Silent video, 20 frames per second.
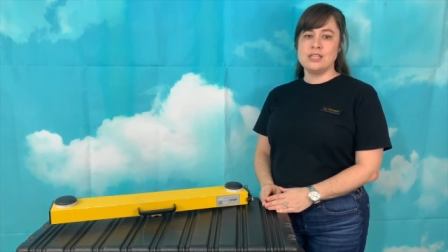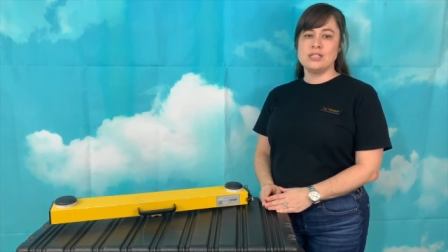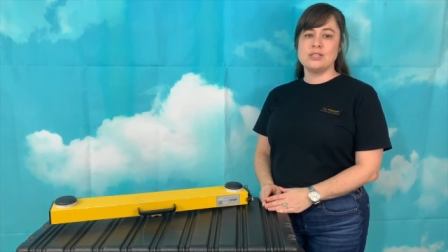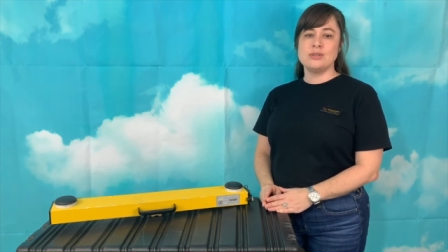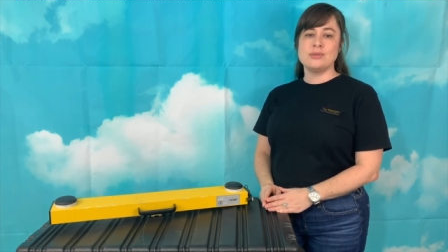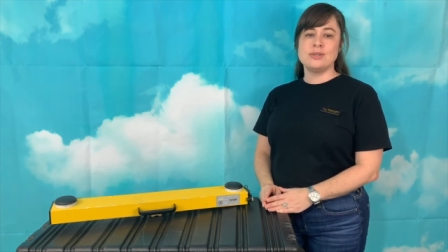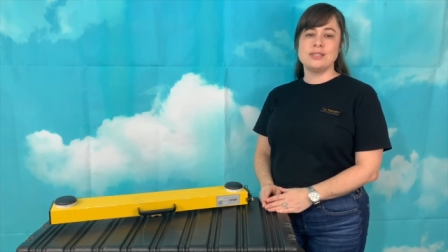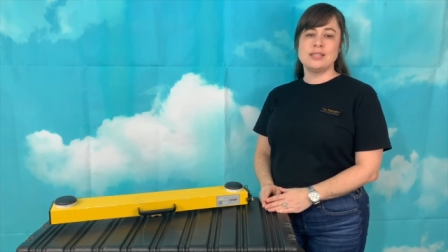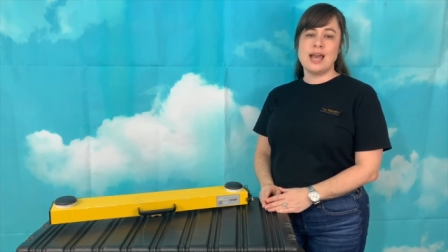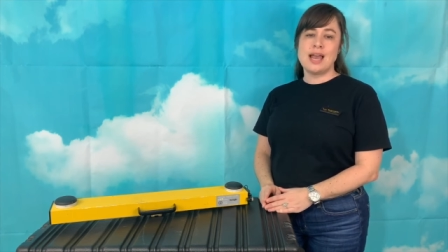
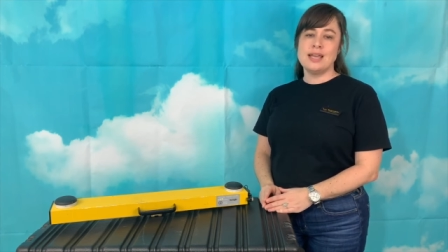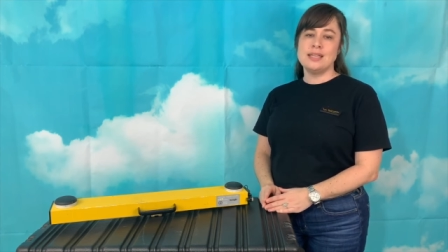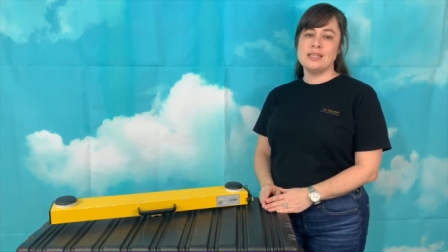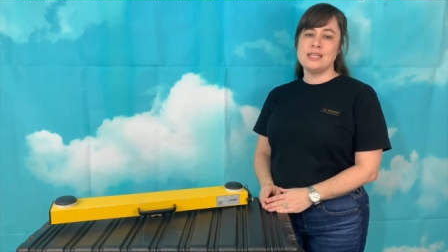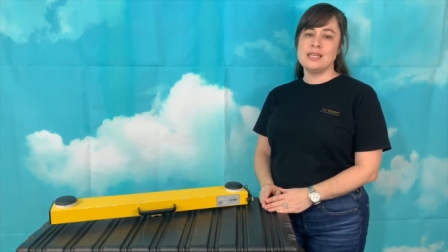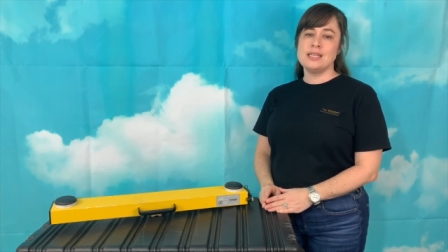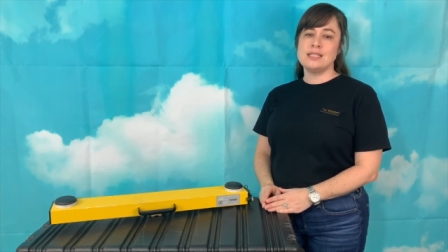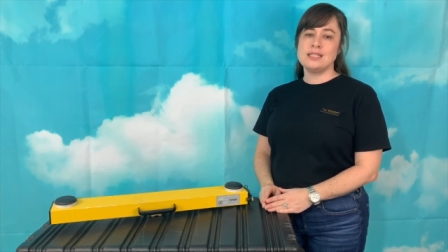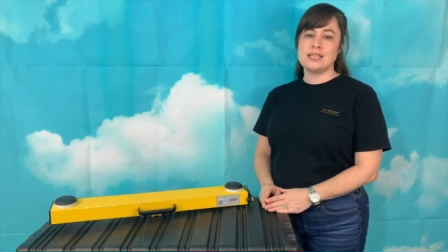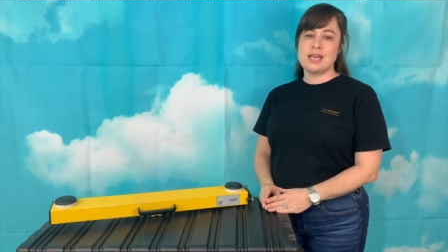to align
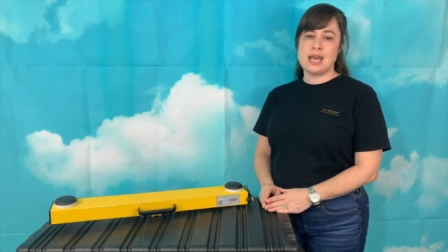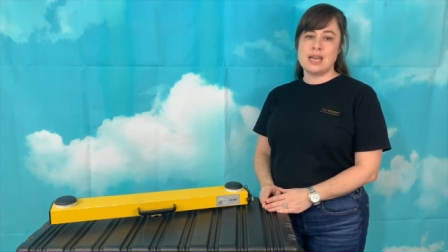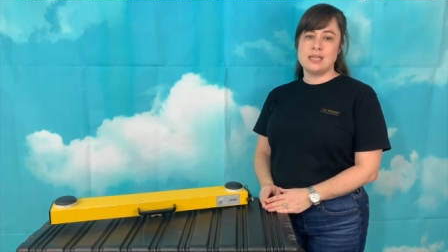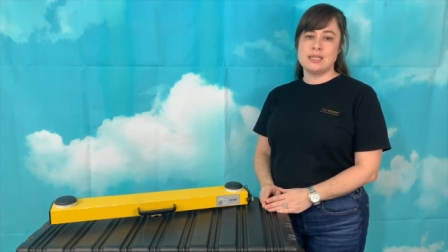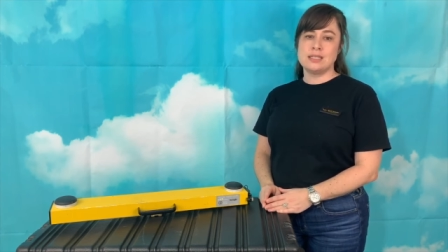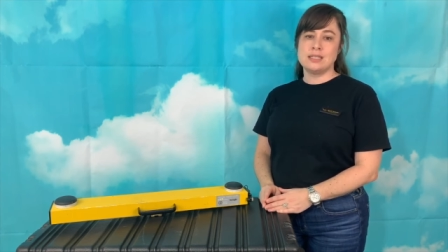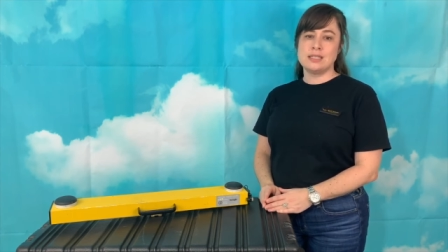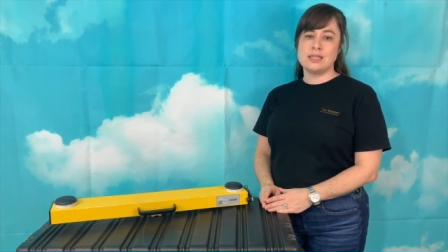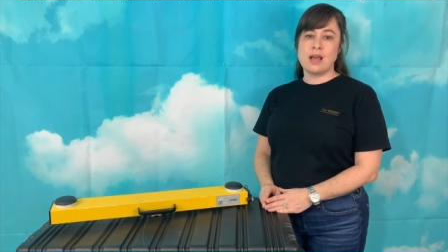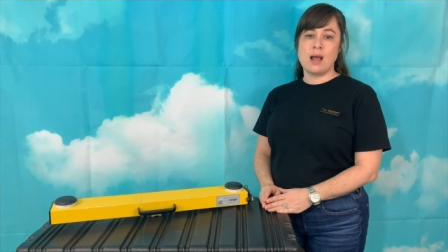the
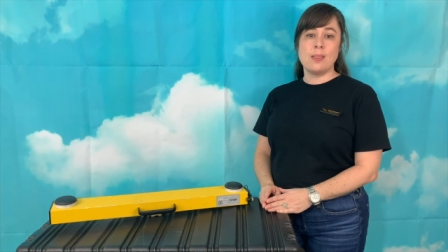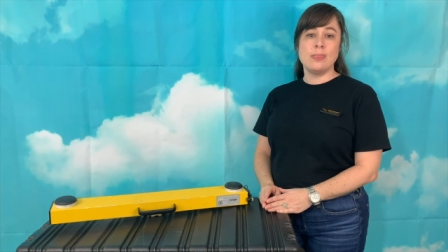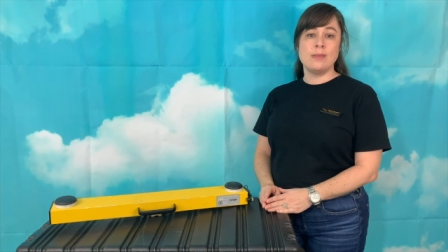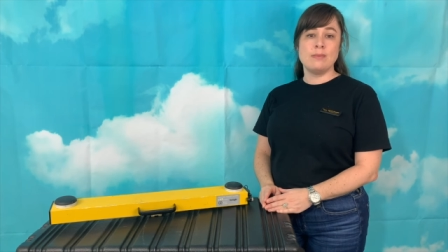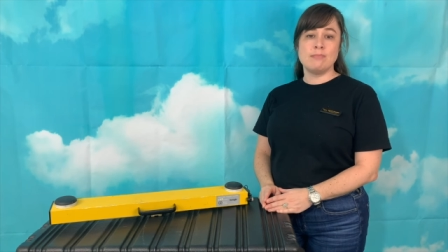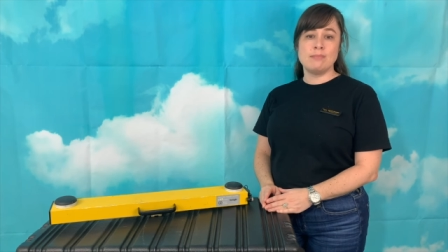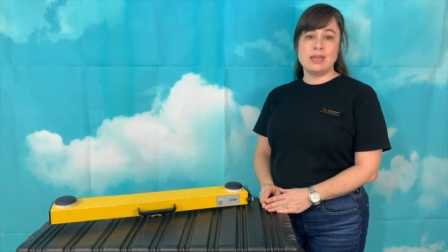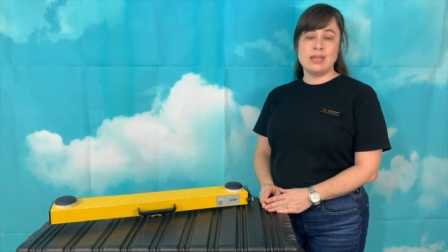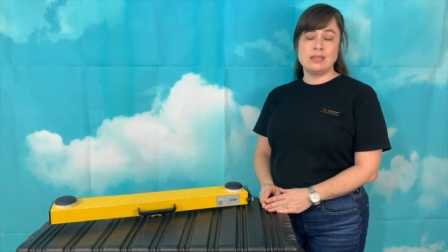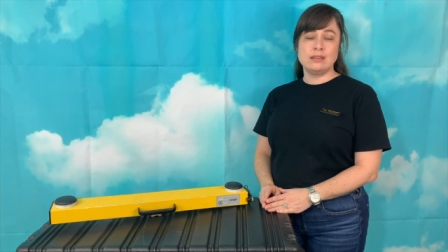antennas on
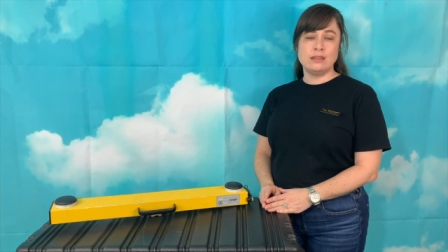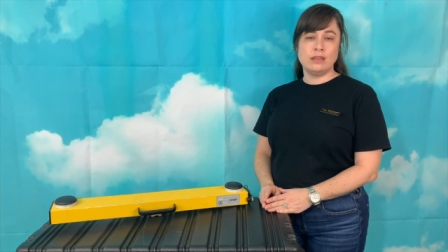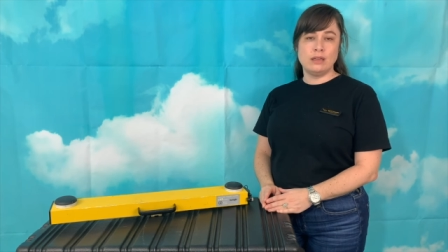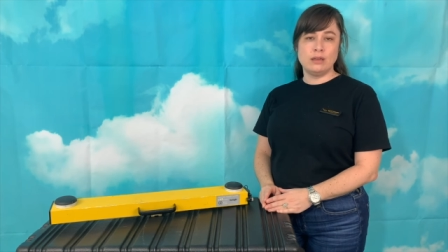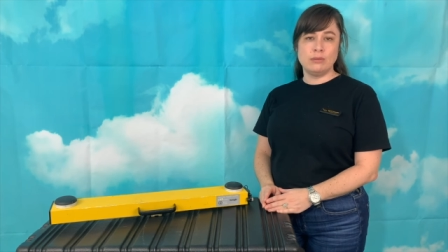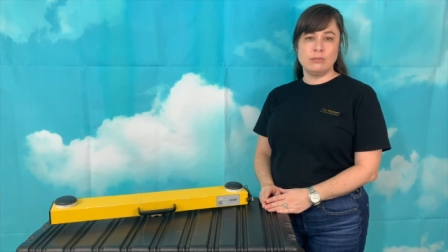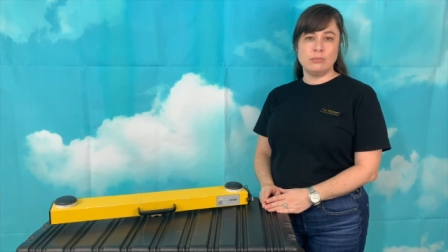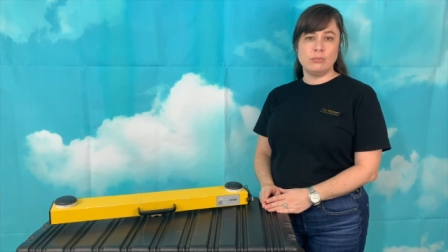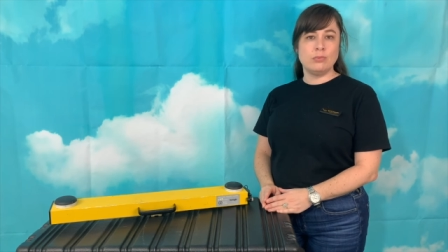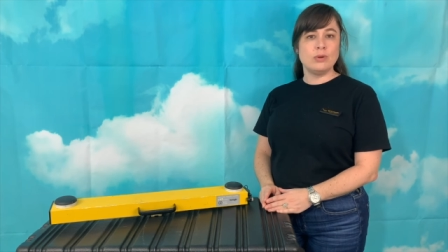the main
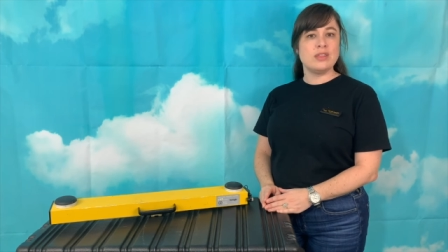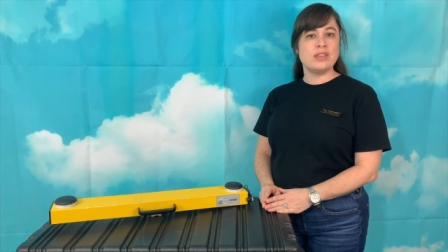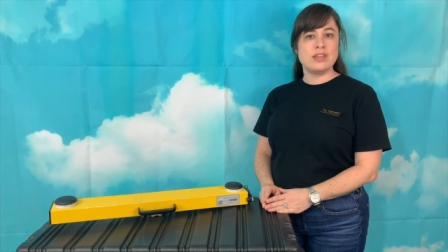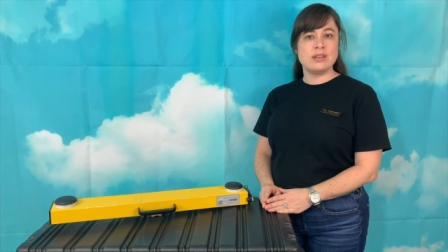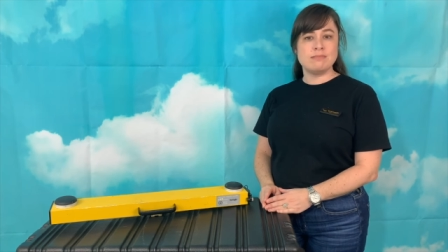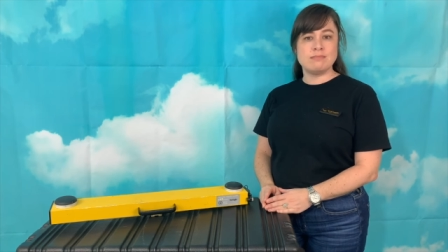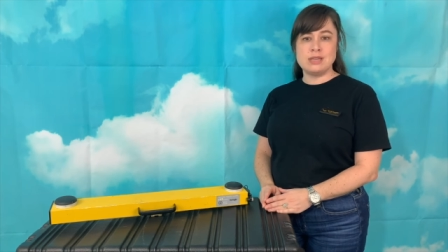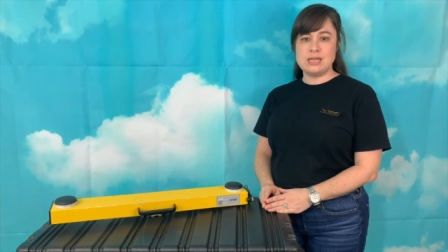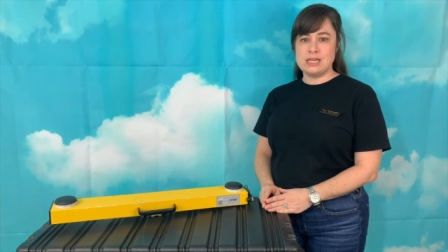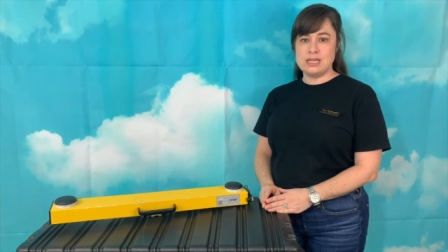lobe
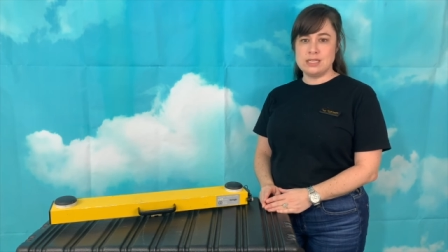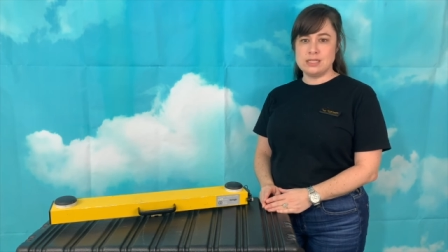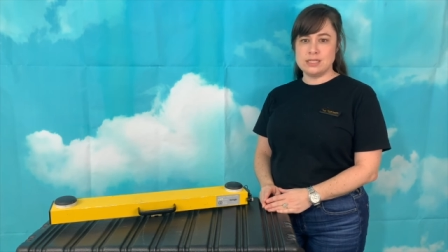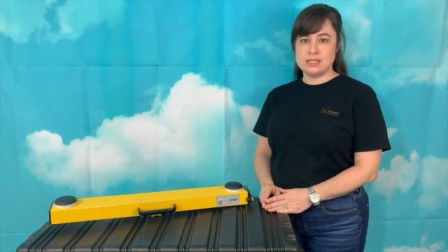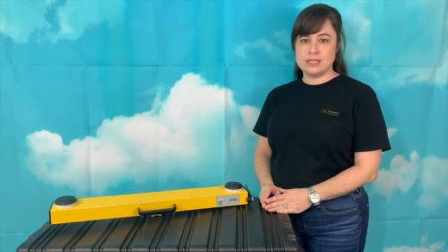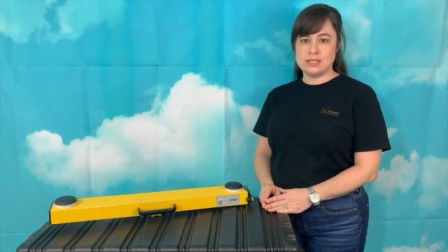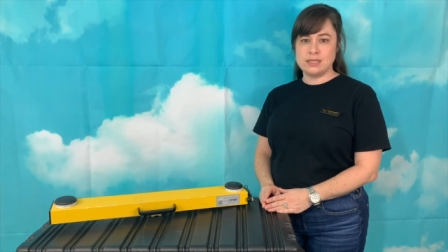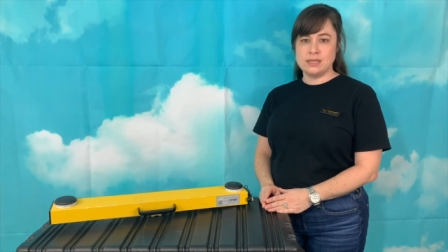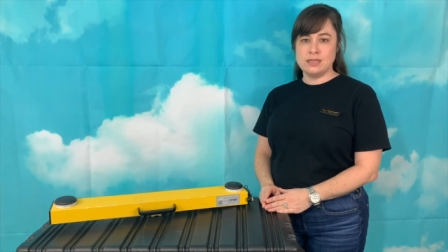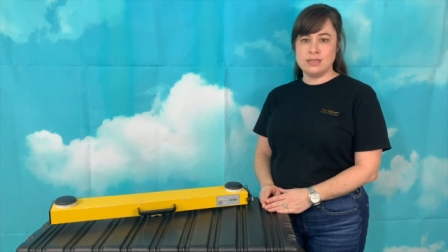within minutes.